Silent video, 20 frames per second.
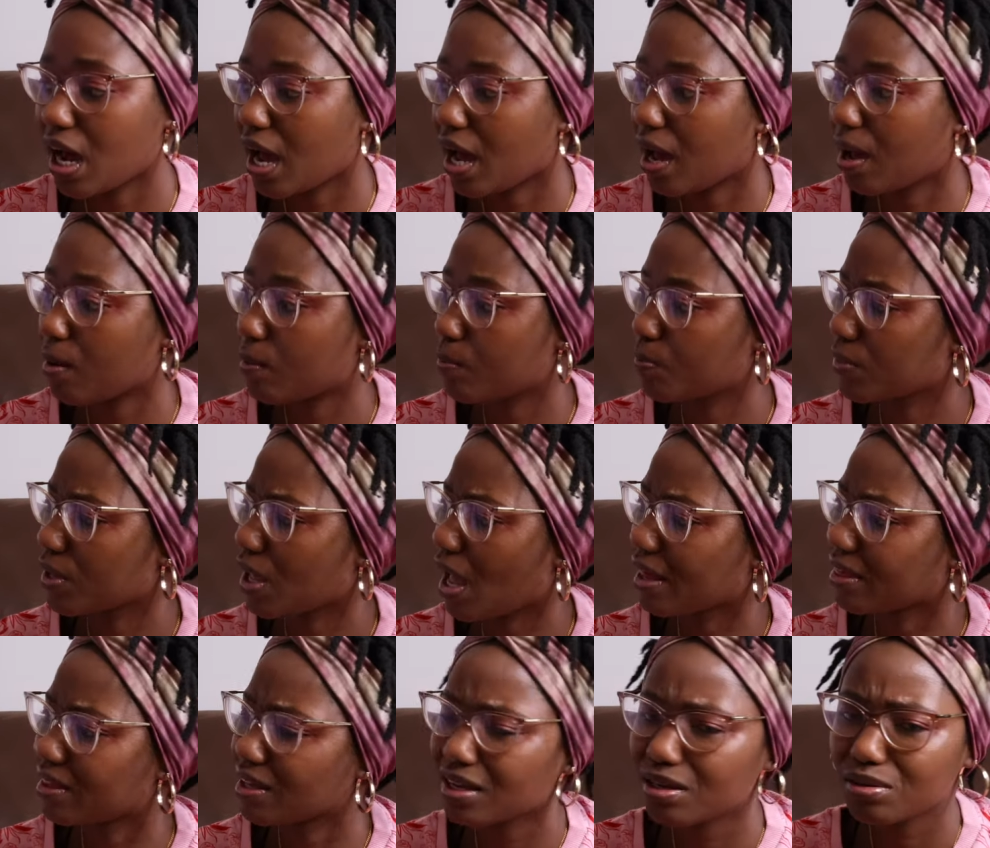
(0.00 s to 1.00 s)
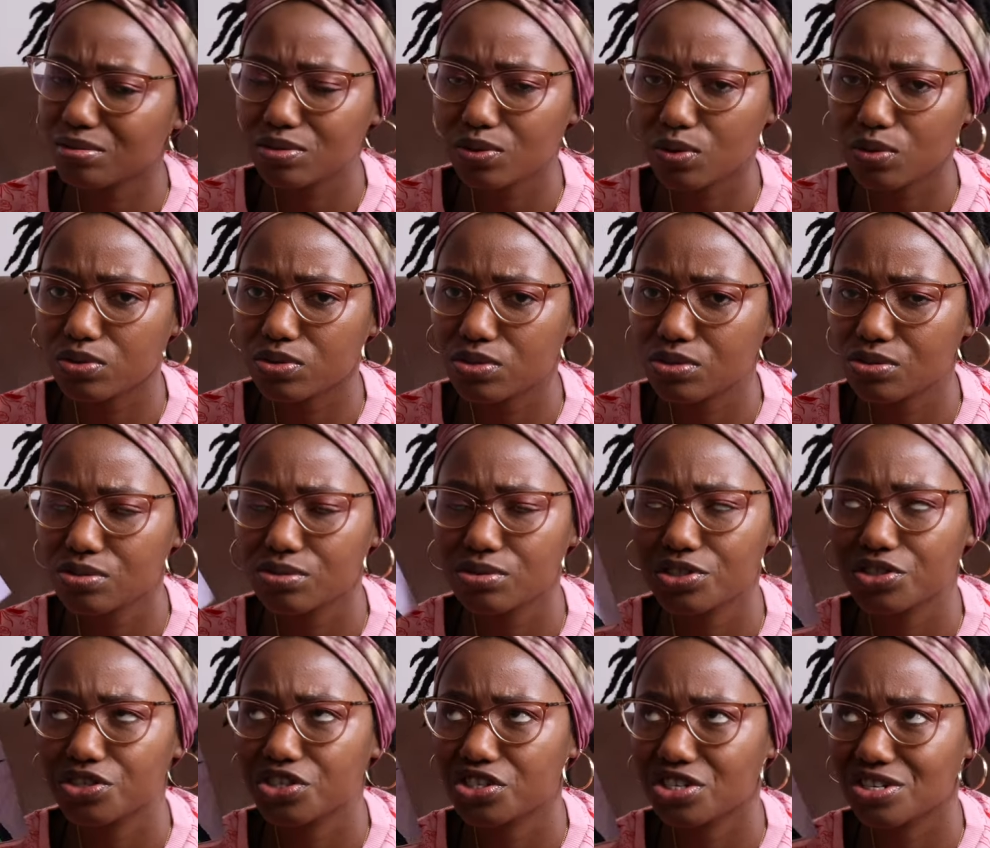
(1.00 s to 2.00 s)
I think it was
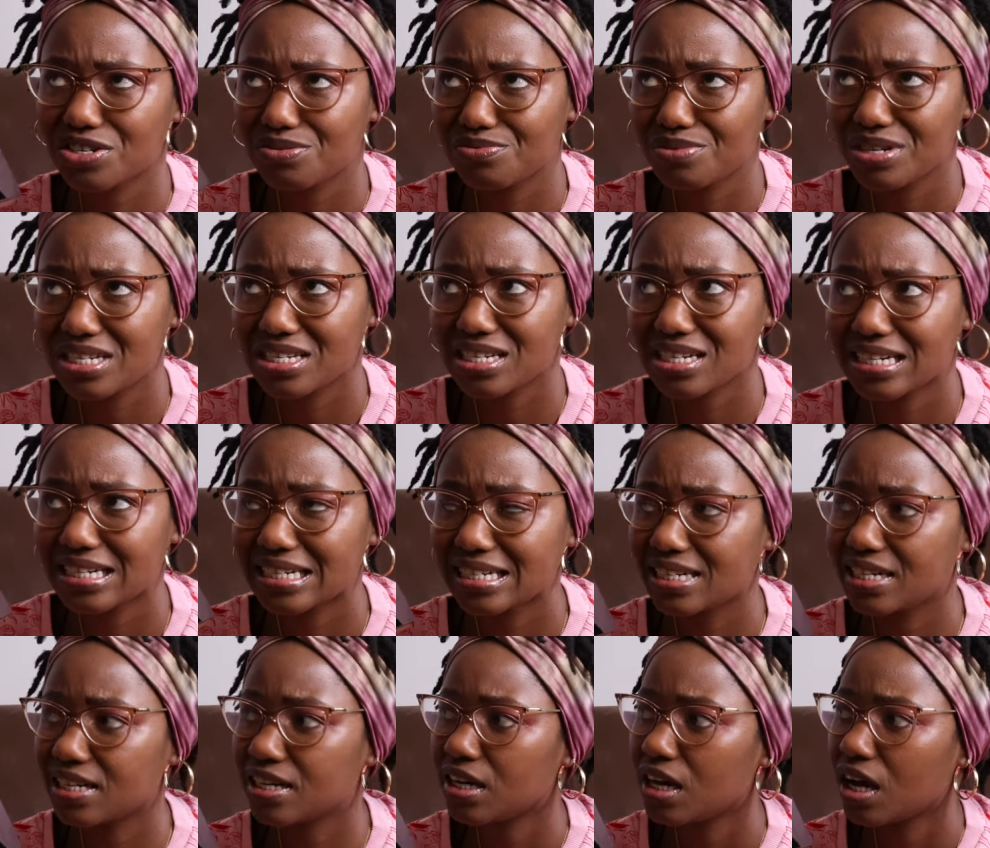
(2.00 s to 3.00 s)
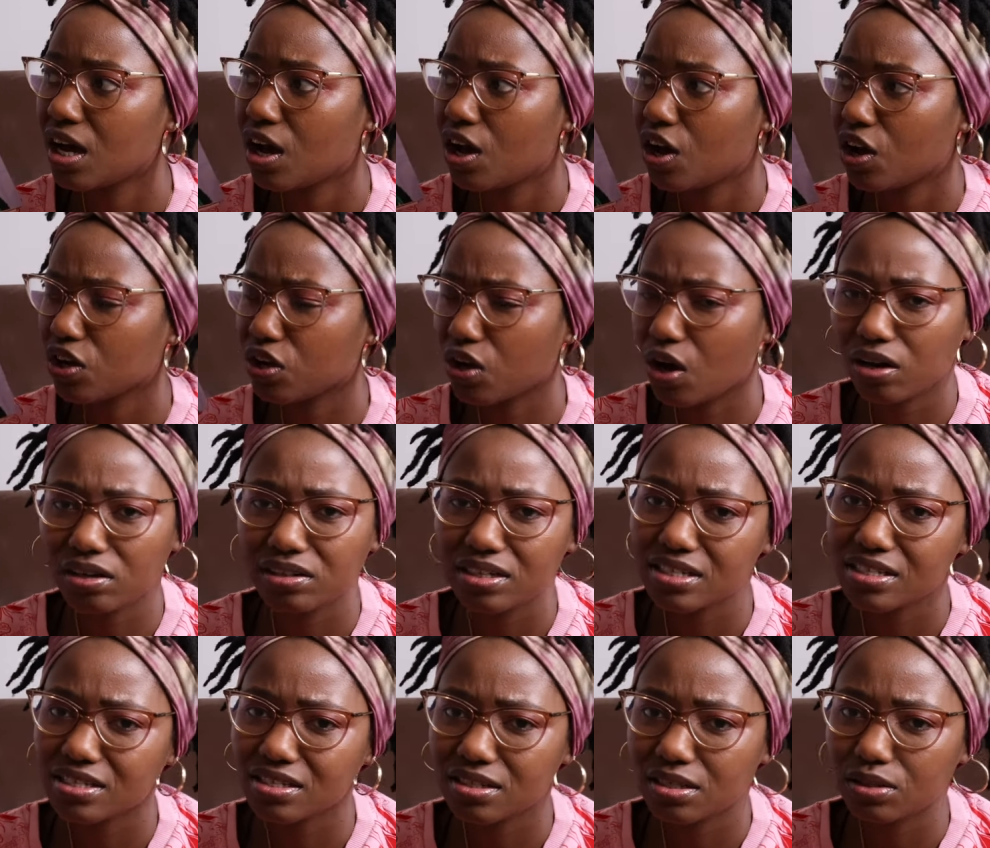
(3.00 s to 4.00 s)
also just recently
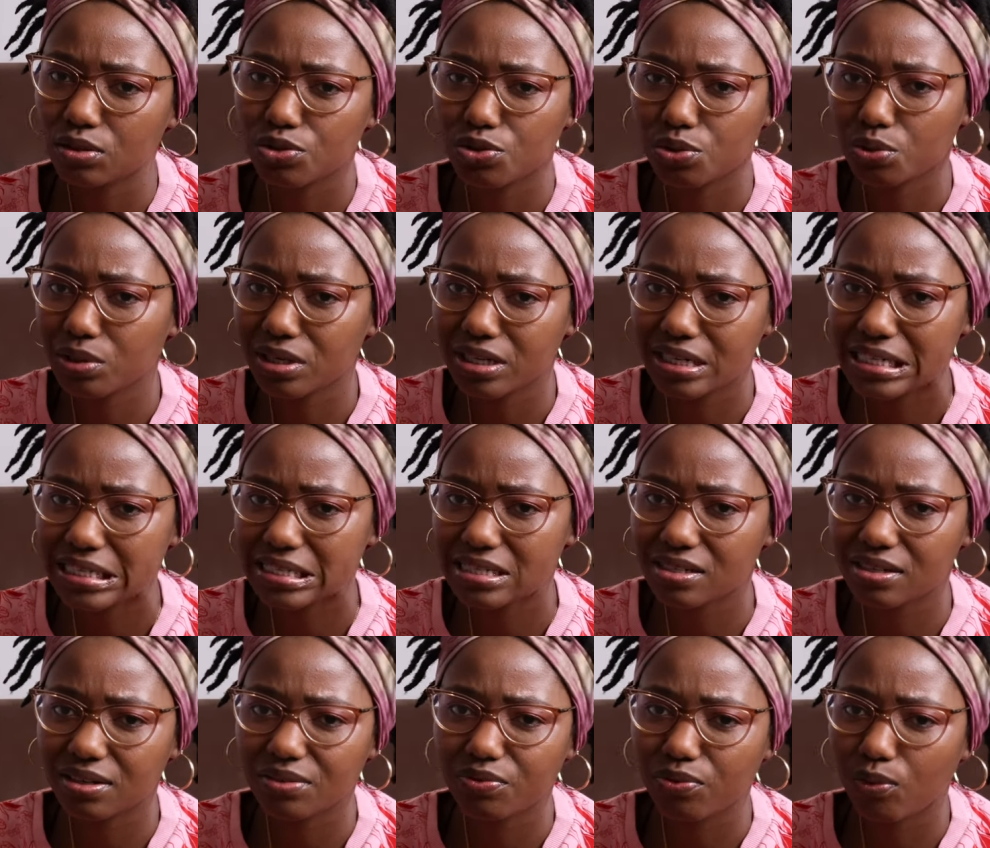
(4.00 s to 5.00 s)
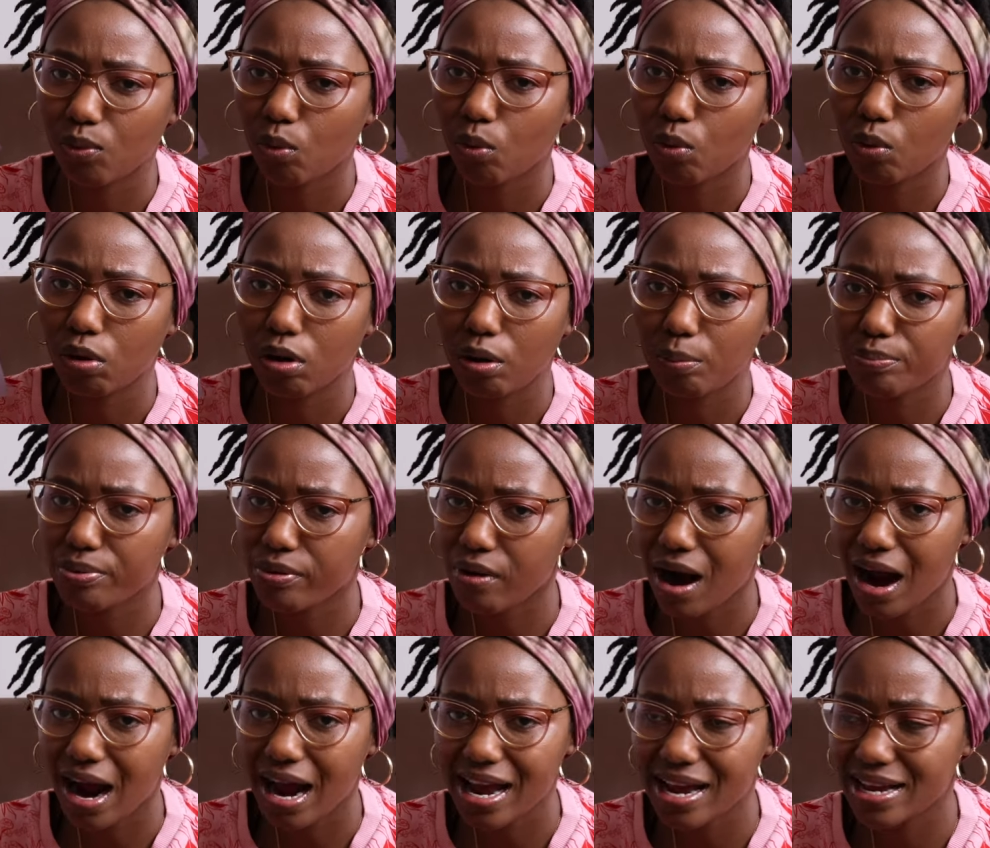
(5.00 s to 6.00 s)
longlisted or shortlisted for a
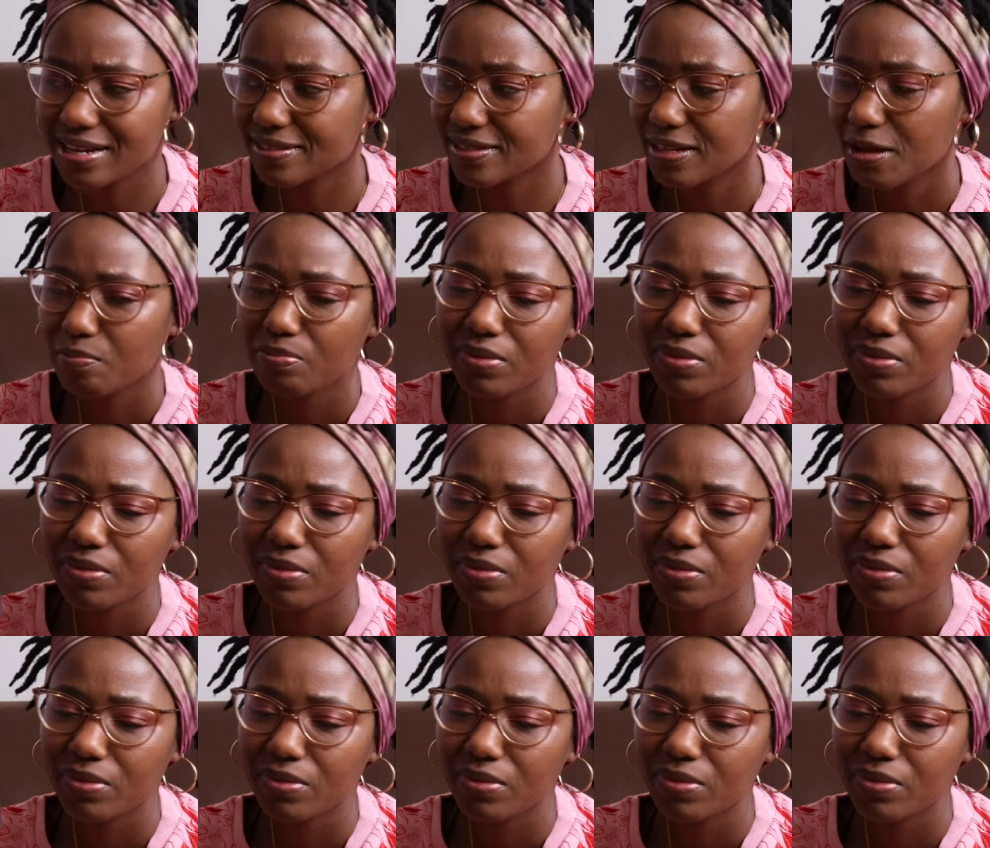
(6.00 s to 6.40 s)
prize.